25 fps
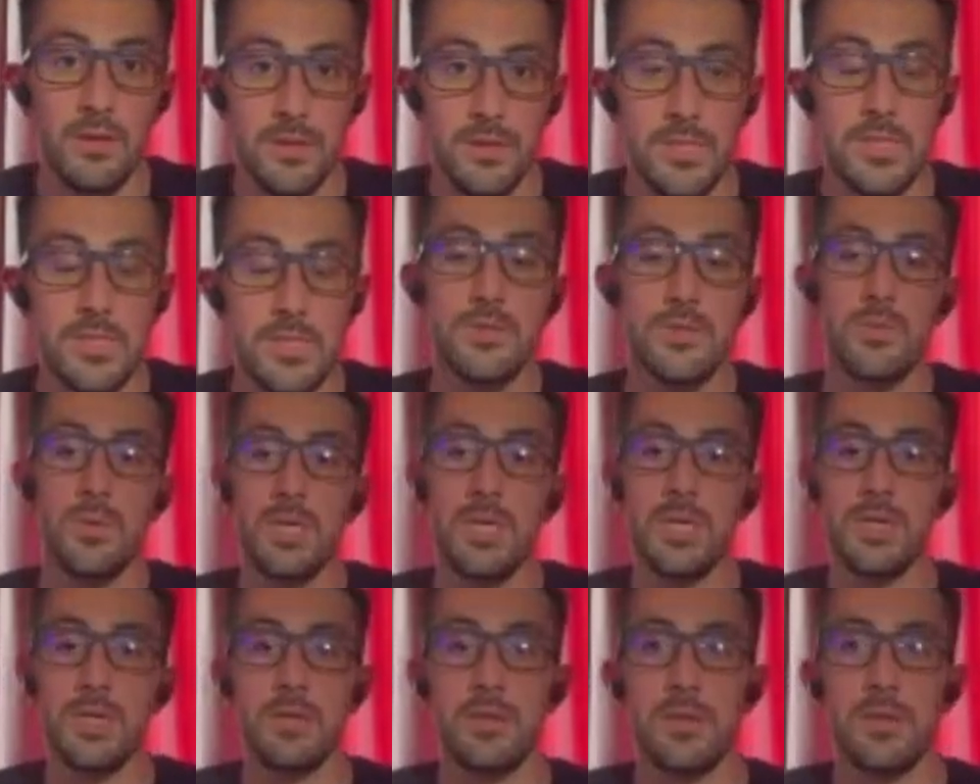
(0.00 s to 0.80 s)
This is
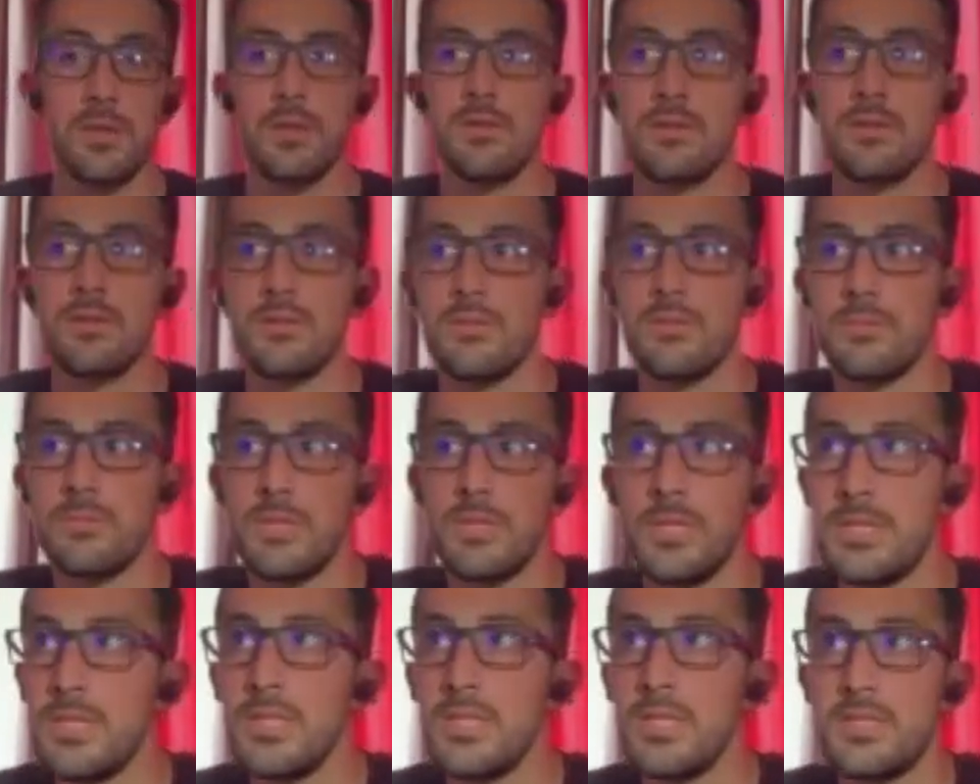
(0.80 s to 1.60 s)
why I think so.
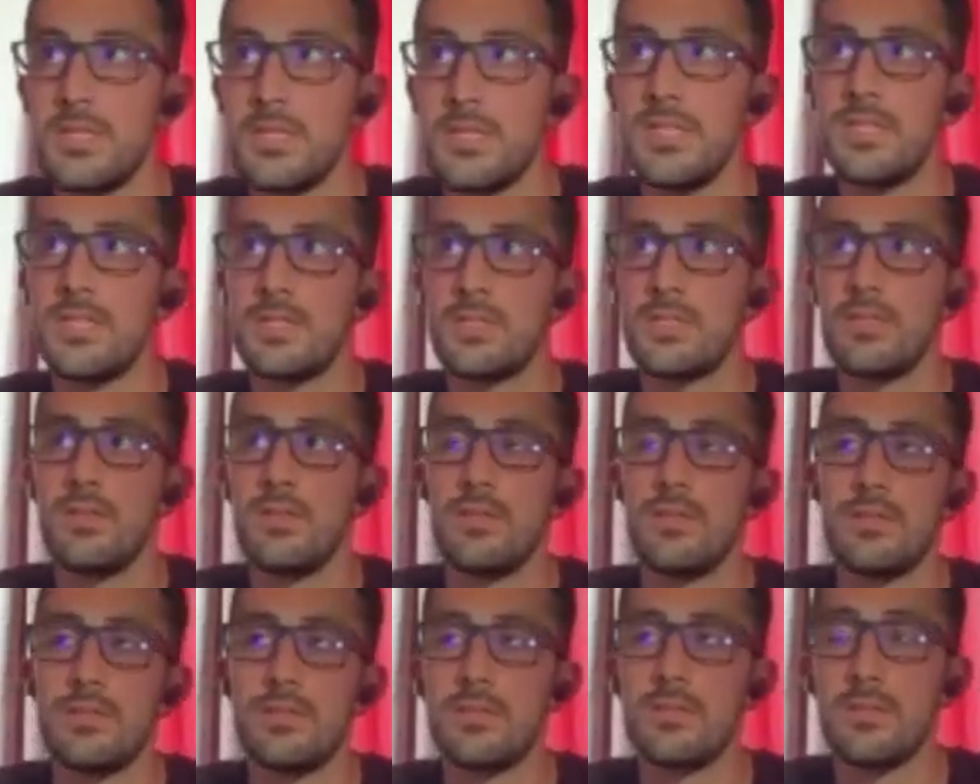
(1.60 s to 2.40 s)

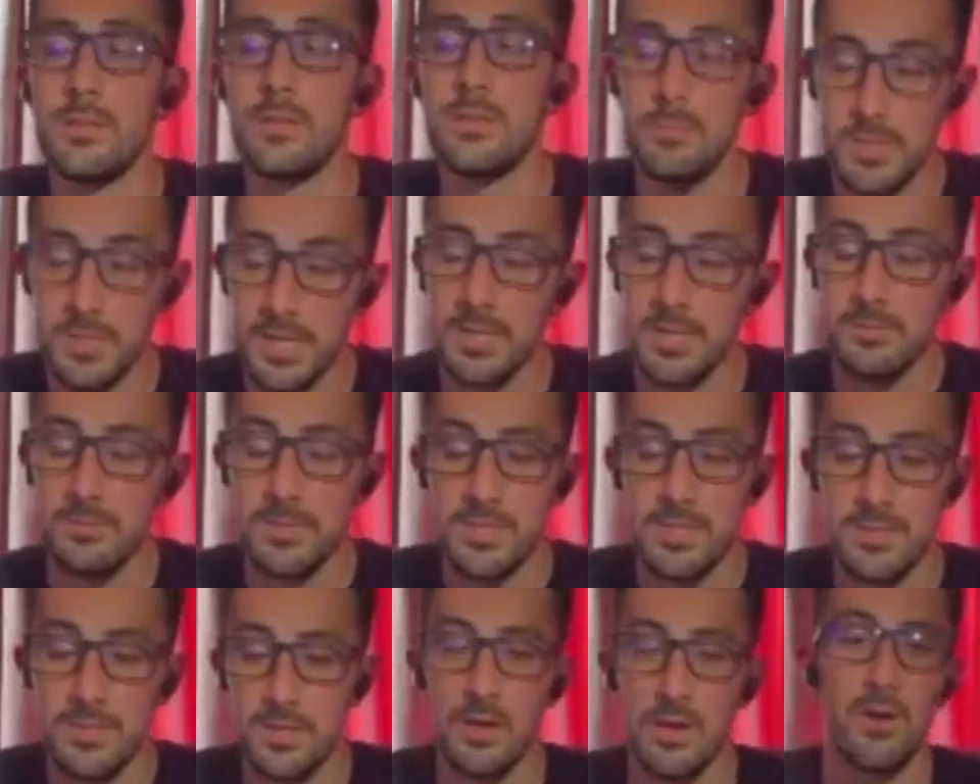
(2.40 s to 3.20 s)
It's
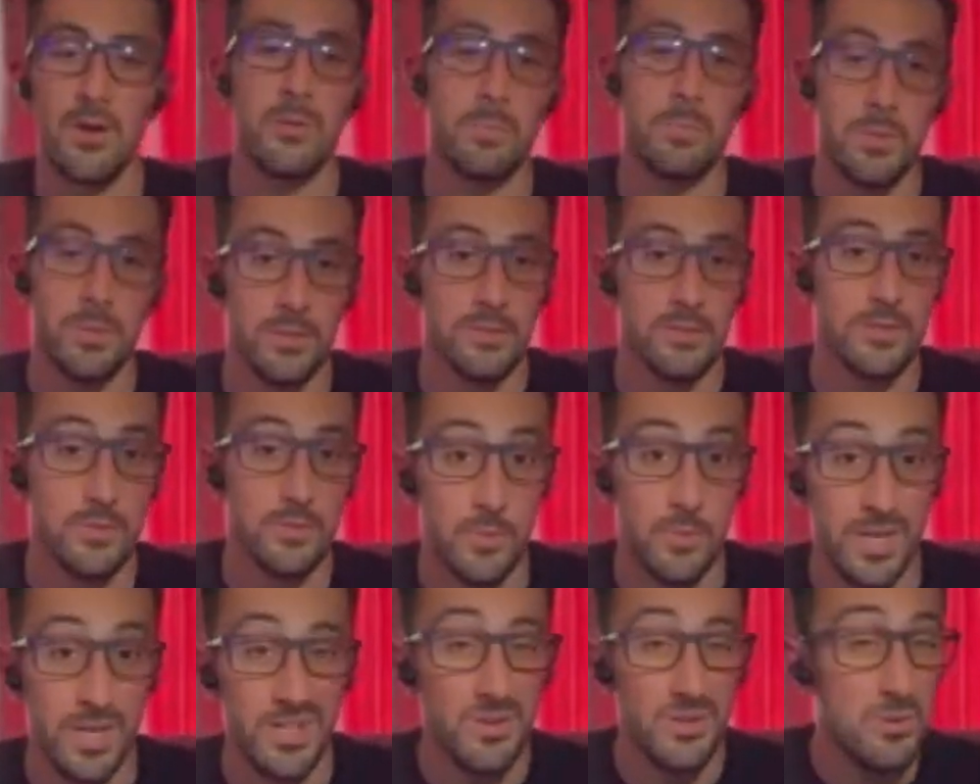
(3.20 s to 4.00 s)
sometimes it's a hard pill to
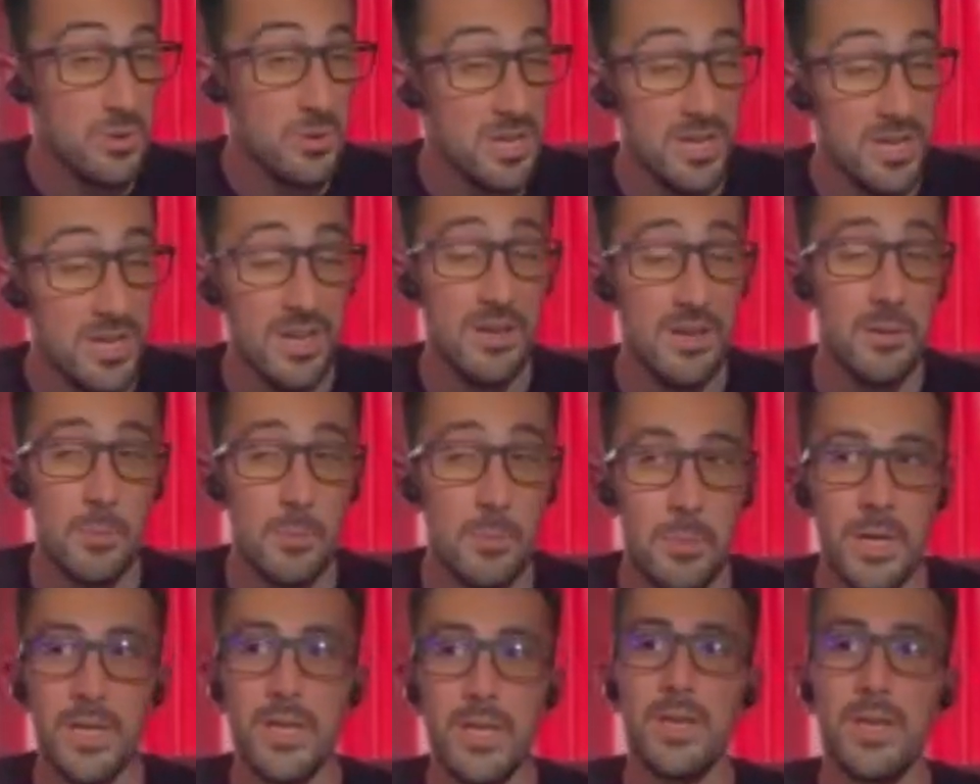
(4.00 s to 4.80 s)
swallow,
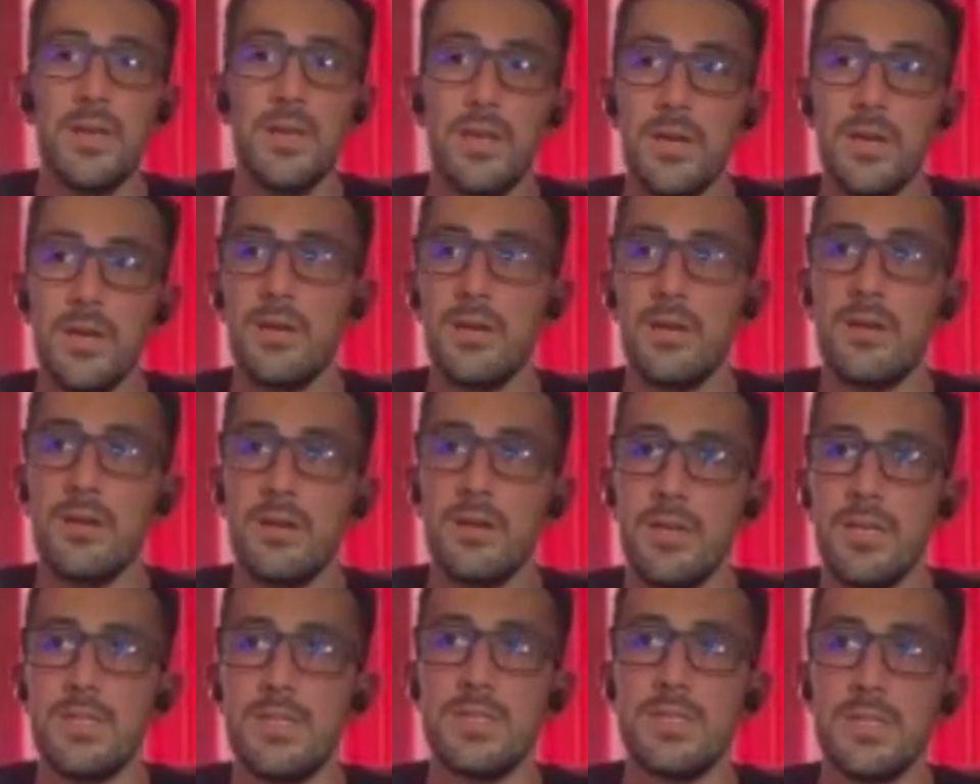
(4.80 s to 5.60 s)
but
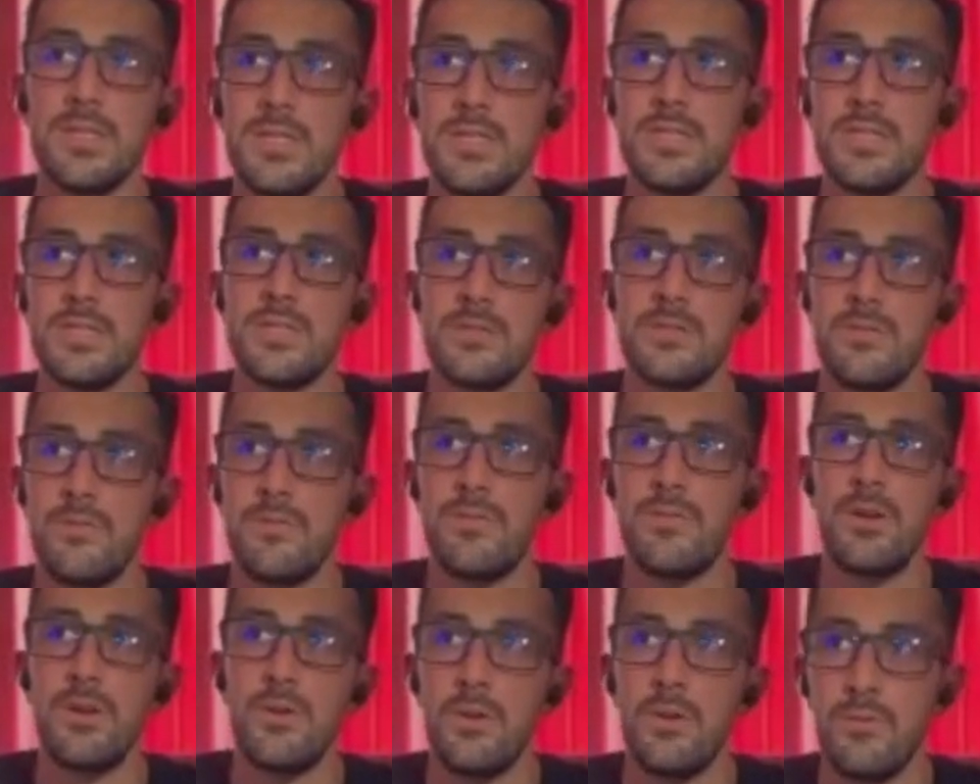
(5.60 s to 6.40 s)
it's
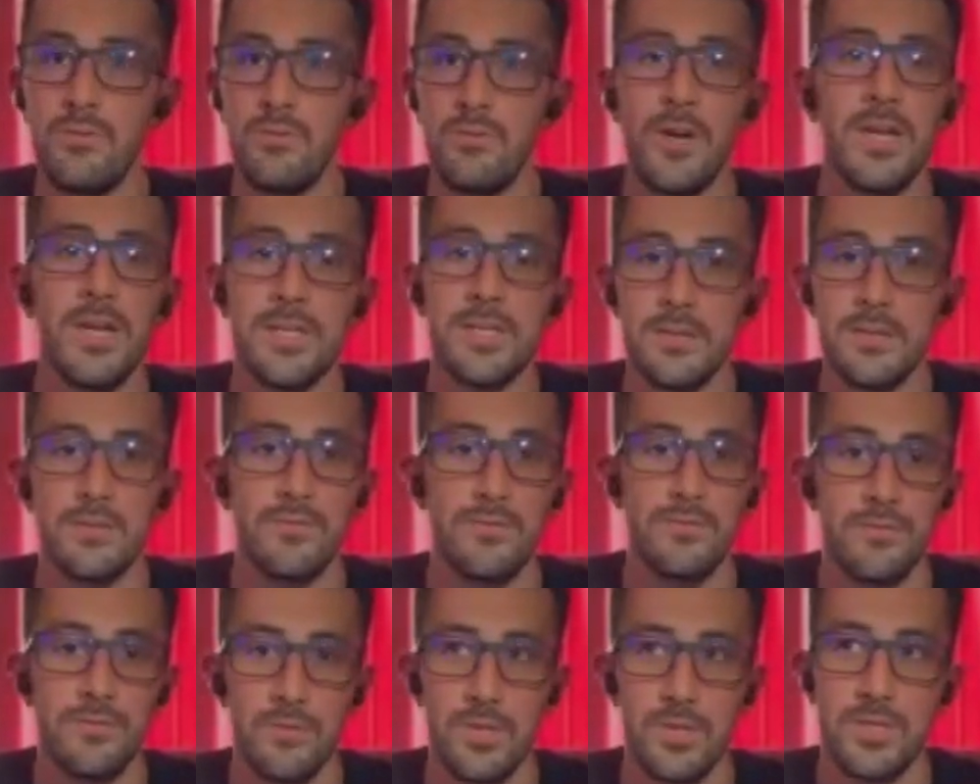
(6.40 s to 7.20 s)
very
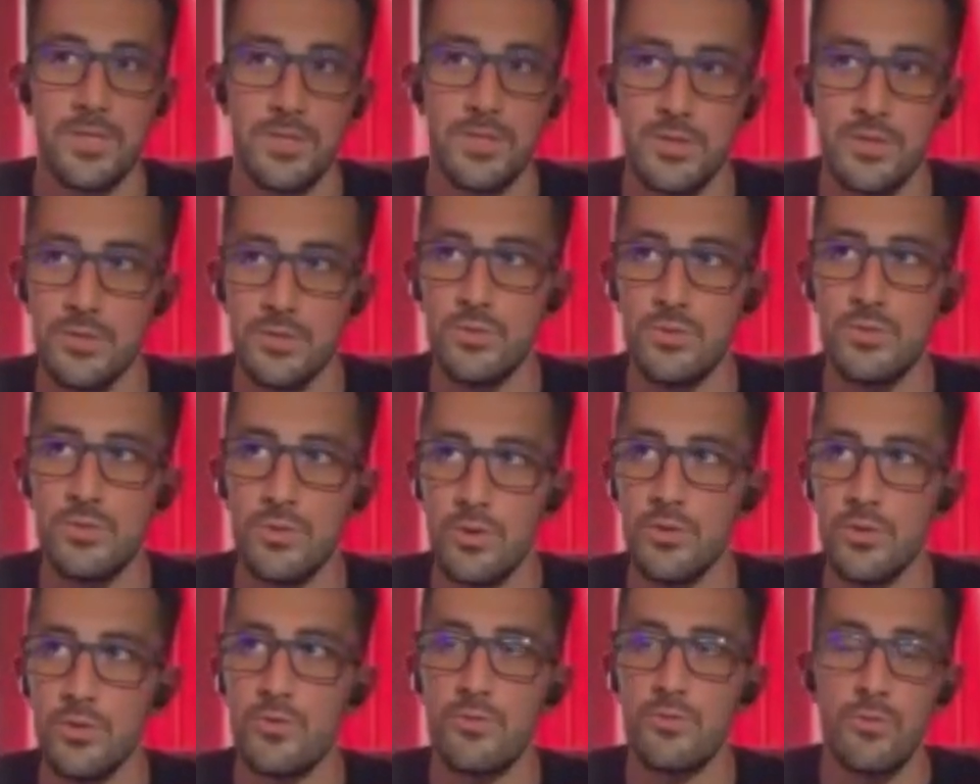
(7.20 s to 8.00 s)
vital for us to
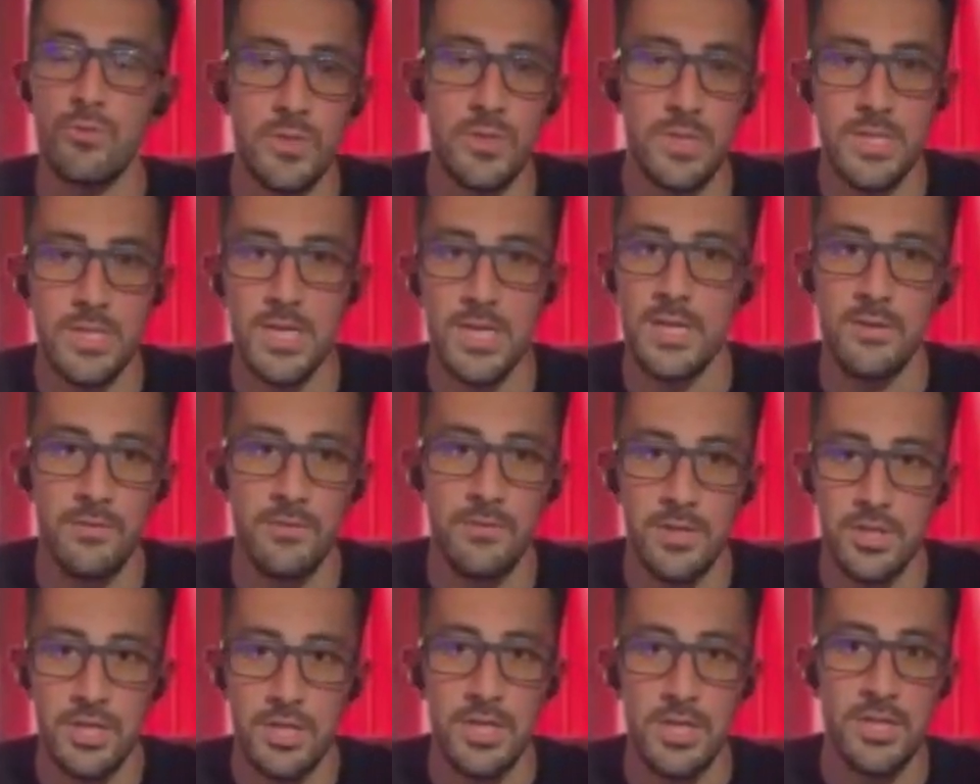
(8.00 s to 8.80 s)
go through this kind
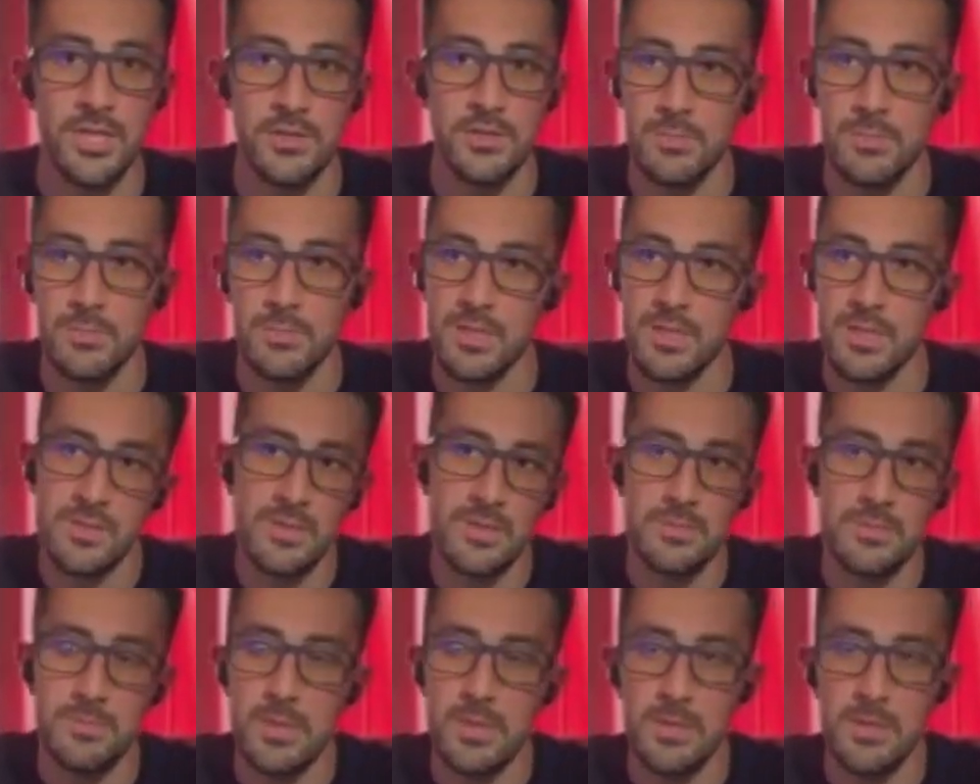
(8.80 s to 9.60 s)
of education because
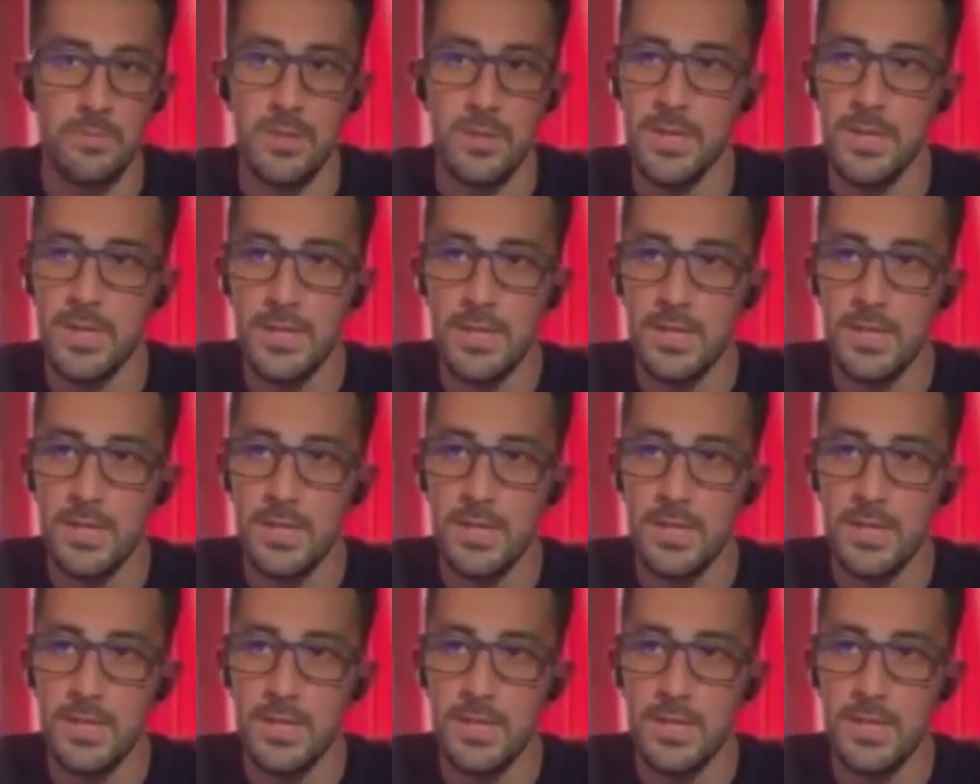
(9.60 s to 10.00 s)
it's about